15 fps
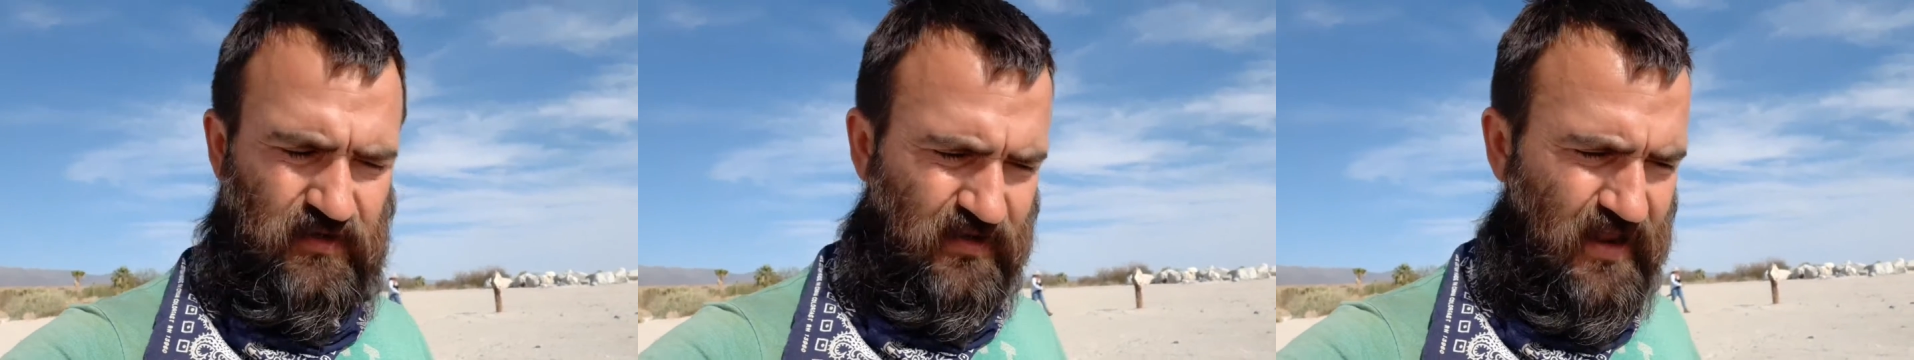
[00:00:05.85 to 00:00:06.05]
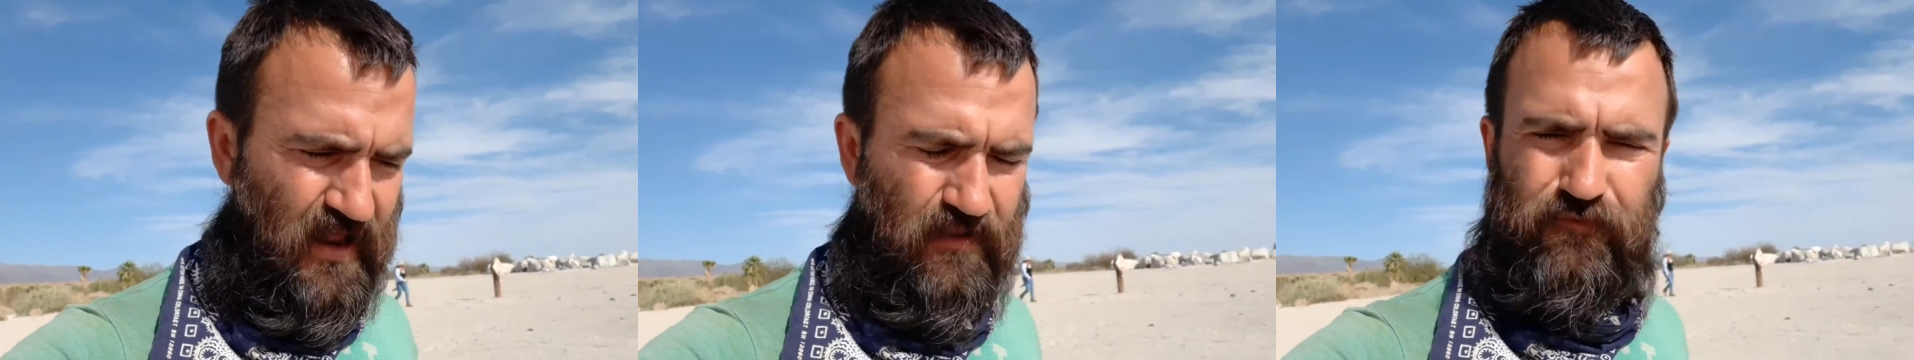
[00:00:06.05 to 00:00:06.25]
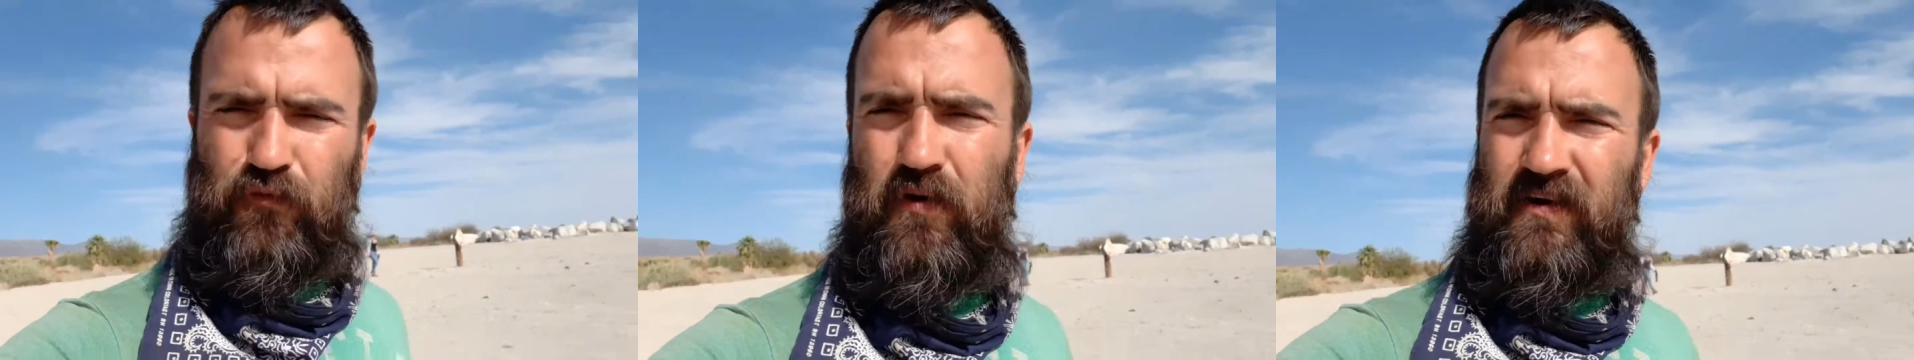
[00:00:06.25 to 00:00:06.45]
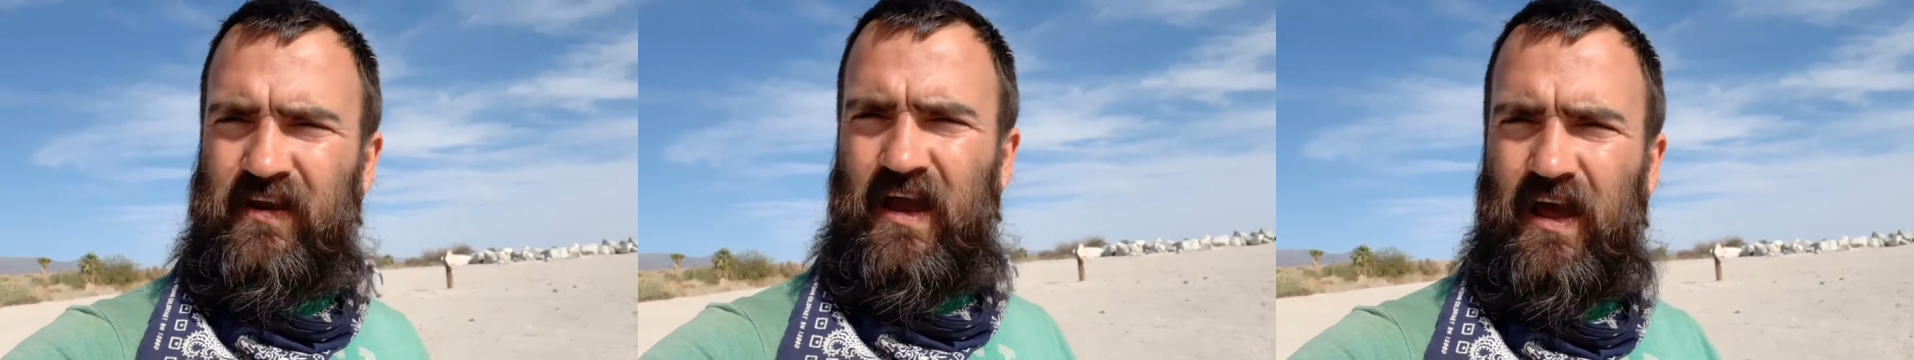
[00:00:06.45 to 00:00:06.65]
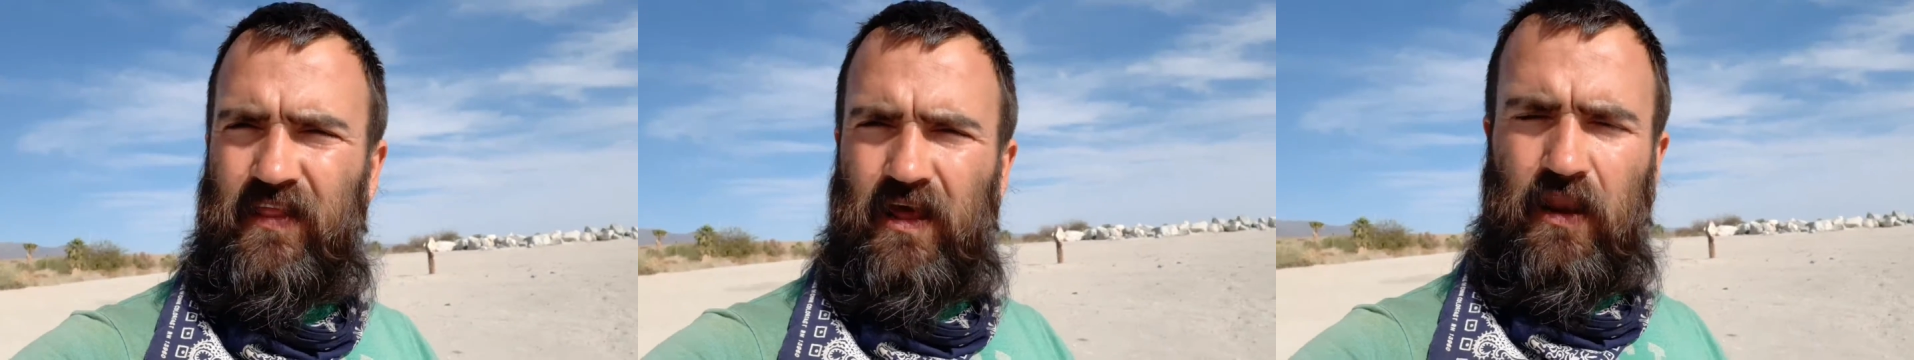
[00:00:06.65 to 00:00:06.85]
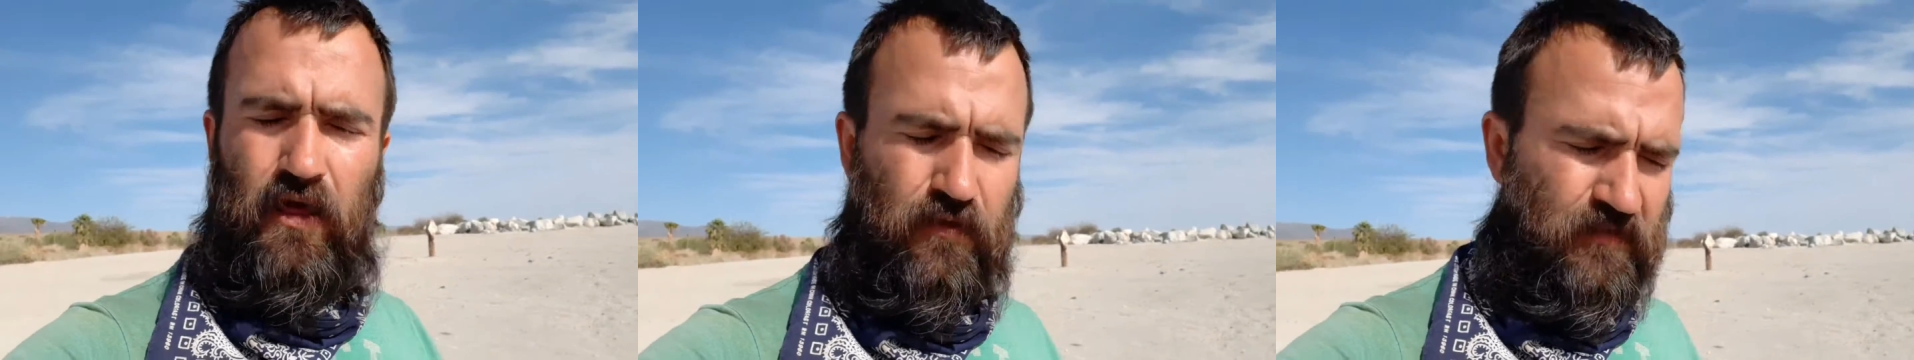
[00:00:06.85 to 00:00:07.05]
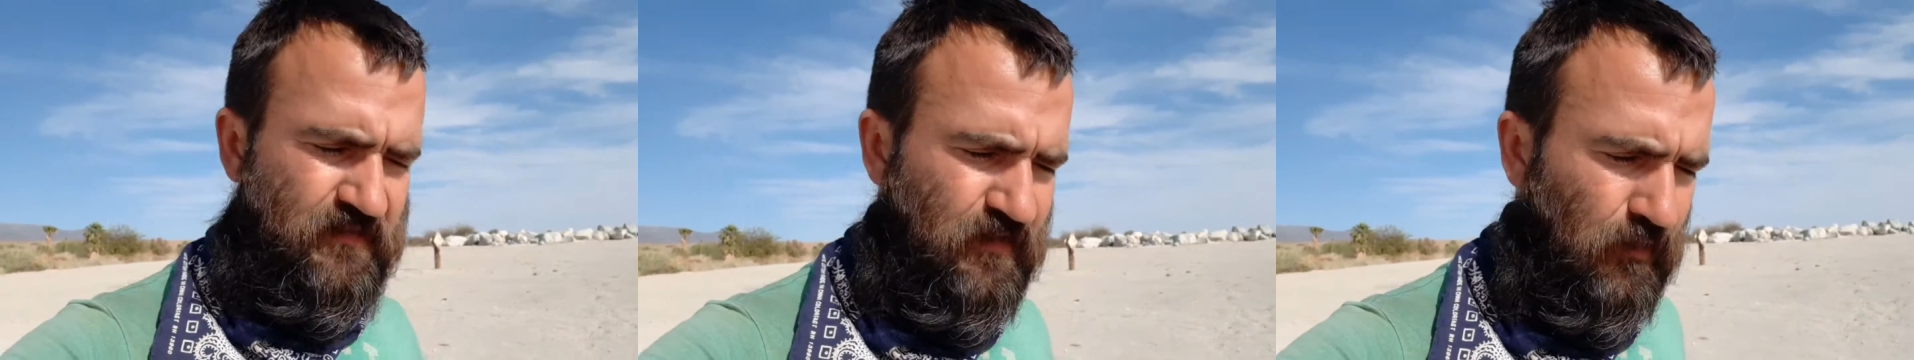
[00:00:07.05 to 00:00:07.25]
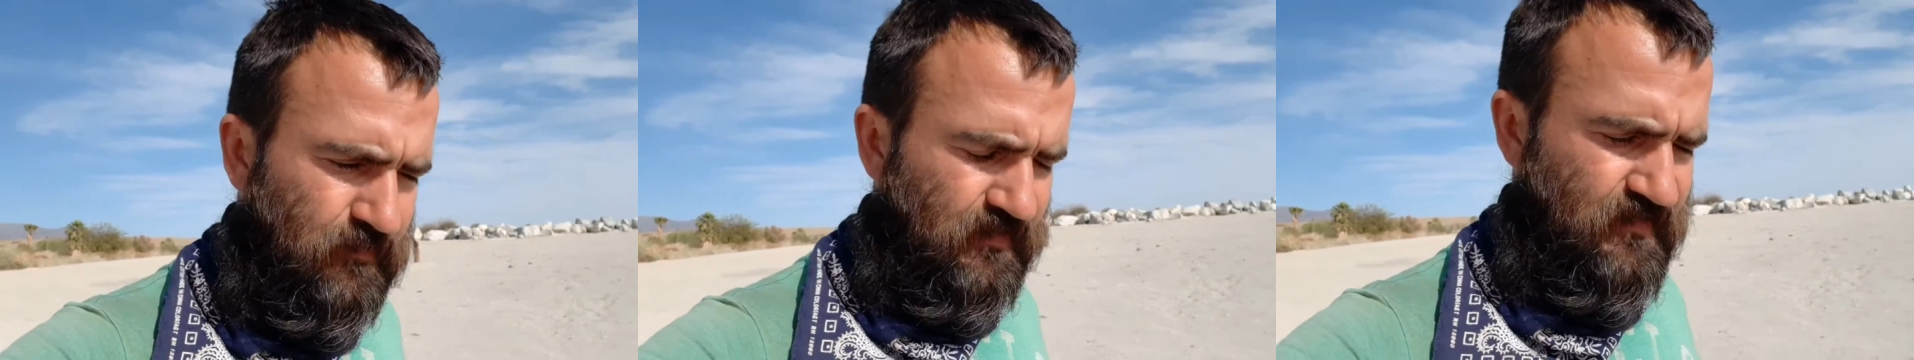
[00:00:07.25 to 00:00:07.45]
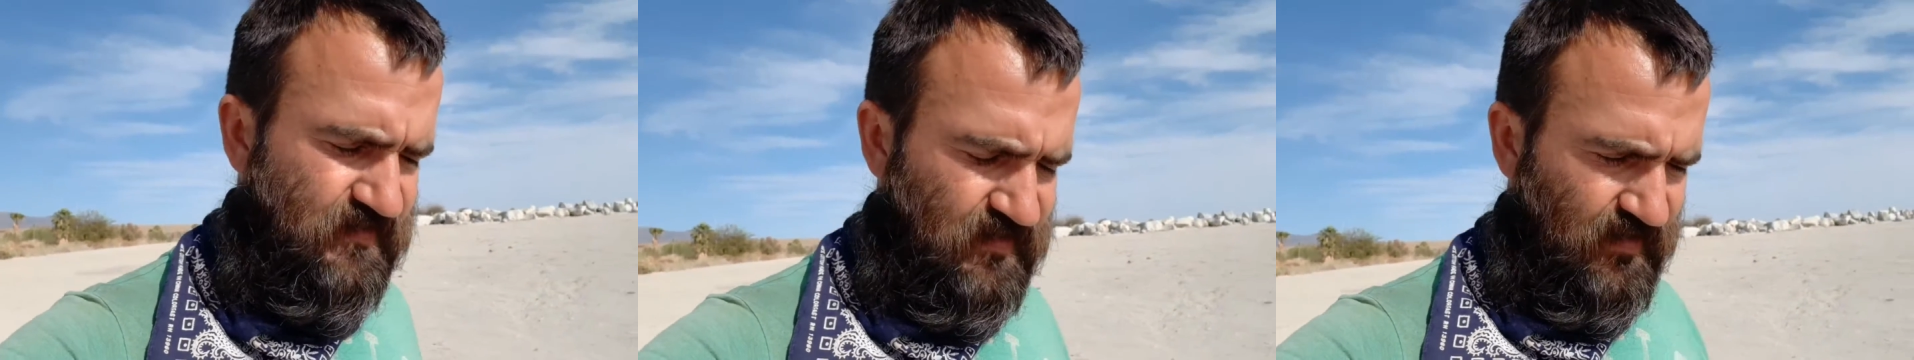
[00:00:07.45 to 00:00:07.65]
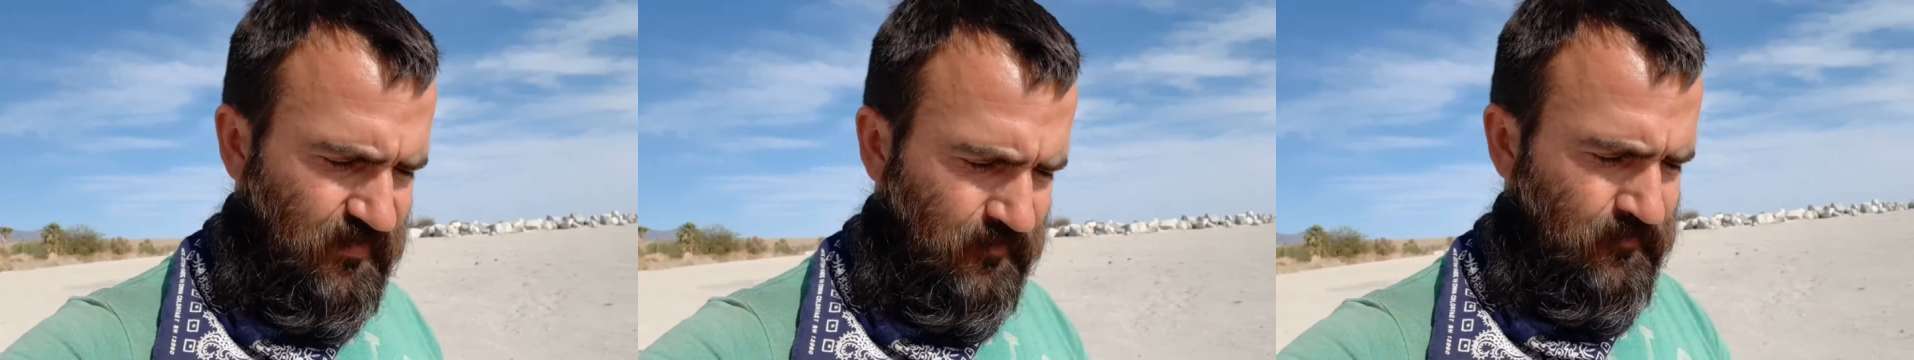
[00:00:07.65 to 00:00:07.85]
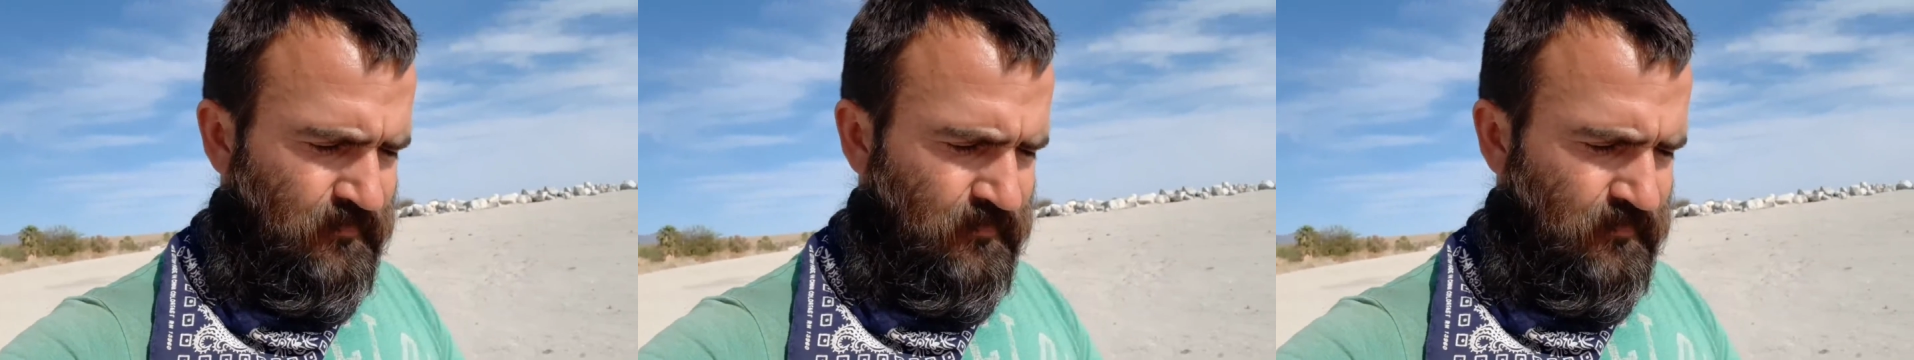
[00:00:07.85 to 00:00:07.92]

California, along the Salton Sea.